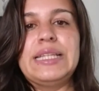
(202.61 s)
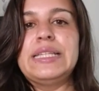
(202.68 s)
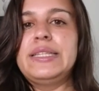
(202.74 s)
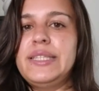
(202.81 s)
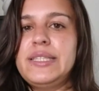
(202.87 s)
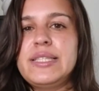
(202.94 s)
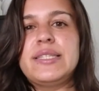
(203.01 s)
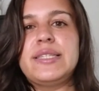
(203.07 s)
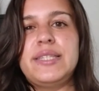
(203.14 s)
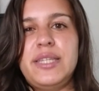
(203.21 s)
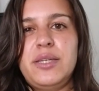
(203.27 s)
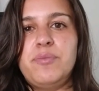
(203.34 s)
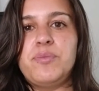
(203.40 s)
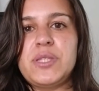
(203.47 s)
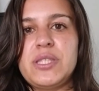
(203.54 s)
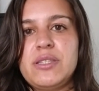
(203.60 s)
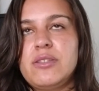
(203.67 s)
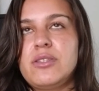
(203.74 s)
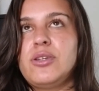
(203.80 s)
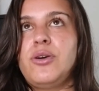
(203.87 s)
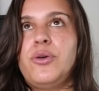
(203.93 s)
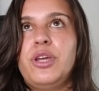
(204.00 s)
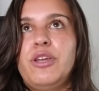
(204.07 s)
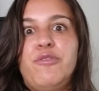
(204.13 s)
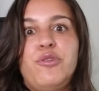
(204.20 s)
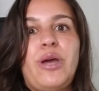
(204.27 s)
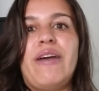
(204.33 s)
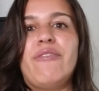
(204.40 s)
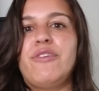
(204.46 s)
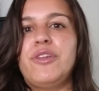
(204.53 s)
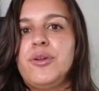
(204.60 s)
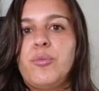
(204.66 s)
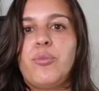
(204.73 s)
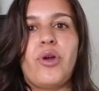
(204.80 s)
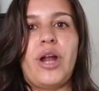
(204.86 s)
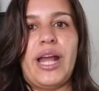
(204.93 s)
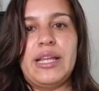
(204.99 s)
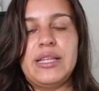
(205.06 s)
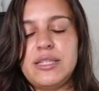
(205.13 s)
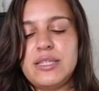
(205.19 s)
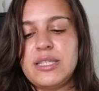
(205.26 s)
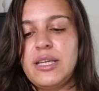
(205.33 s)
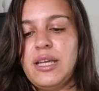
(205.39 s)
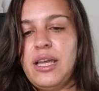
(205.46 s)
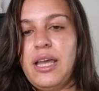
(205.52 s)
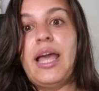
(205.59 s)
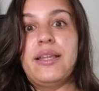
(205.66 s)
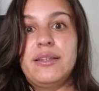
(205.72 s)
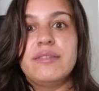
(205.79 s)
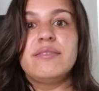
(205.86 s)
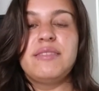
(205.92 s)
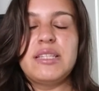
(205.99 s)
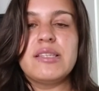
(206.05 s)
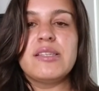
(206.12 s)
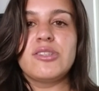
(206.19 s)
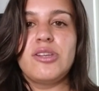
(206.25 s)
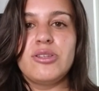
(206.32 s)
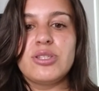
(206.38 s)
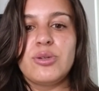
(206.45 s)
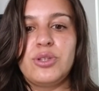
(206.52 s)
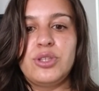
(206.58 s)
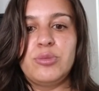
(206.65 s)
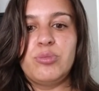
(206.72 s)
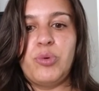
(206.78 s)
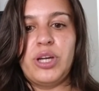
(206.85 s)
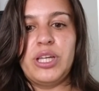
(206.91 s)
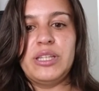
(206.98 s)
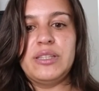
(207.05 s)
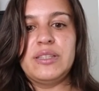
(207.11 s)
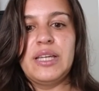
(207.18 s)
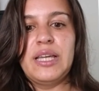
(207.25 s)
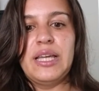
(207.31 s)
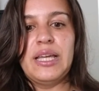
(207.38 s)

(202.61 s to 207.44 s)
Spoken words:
these tips, so if you have other brands, and this is also a good point,